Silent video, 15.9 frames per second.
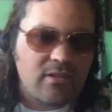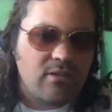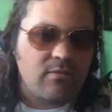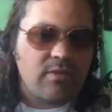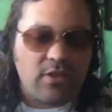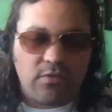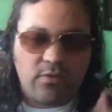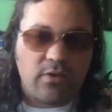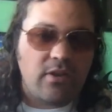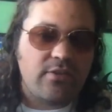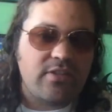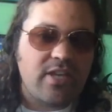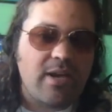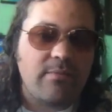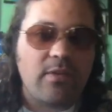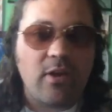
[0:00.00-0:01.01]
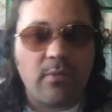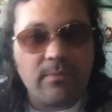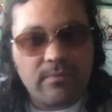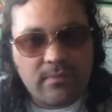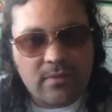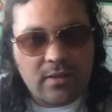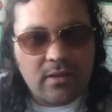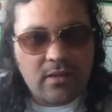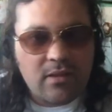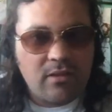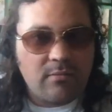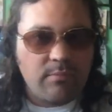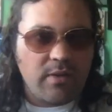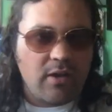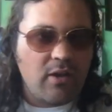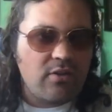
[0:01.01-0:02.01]
that's for another time, though.
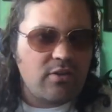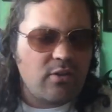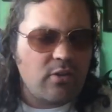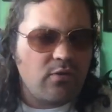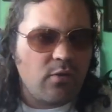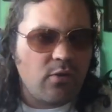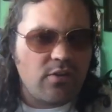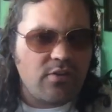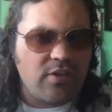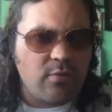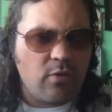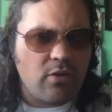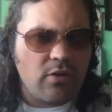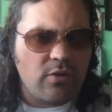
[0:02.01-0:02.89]
But I'll look forward to seeing where